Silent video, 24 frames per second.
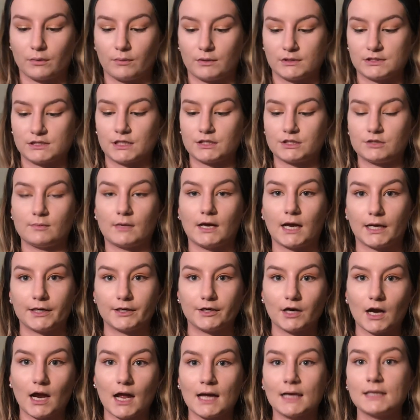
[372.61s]
once I do my
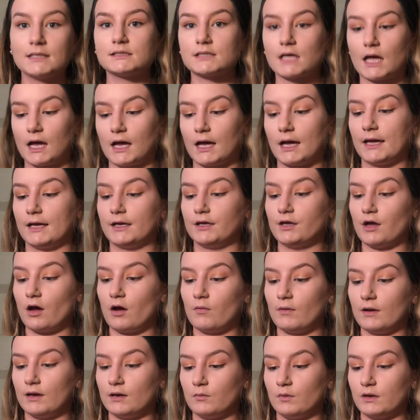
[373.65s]
under eyes, I go
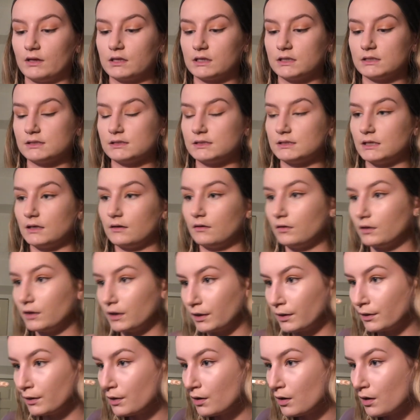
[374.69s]
in with
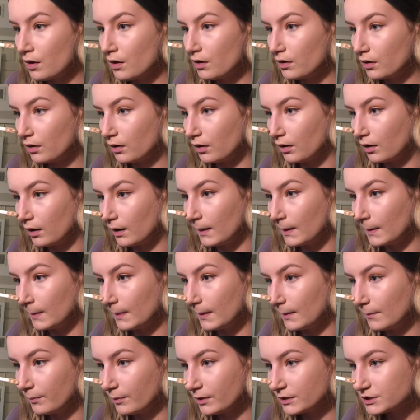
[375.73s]
concealer on
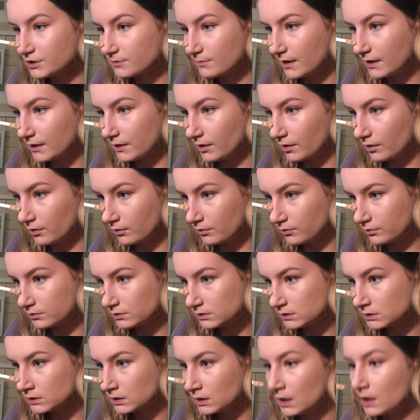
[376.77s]
the bridge of my
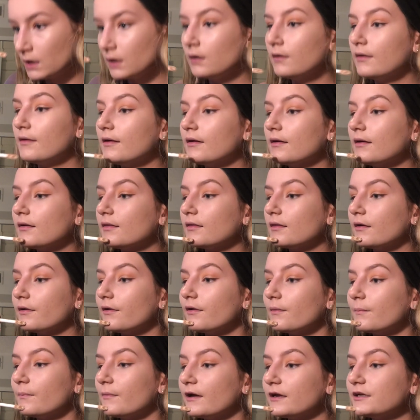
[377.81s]
nose and then
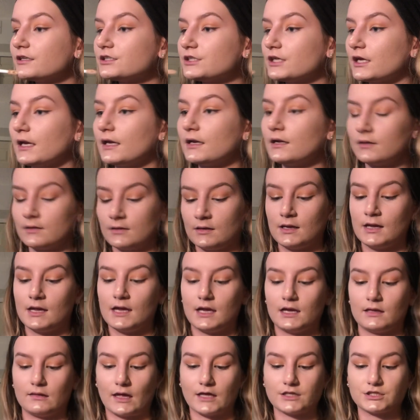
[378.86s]
on my chin.
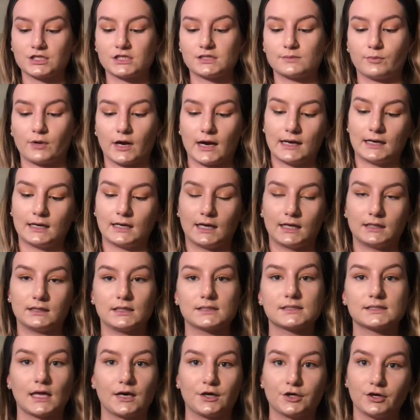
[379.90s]
And that's just brightening the
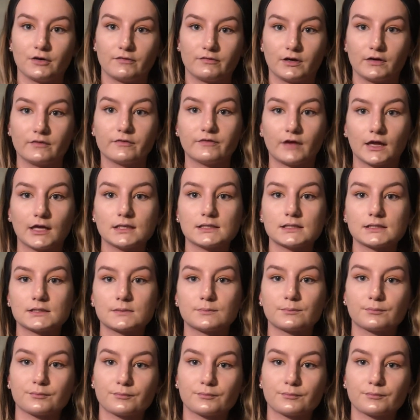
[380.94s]
center of your face.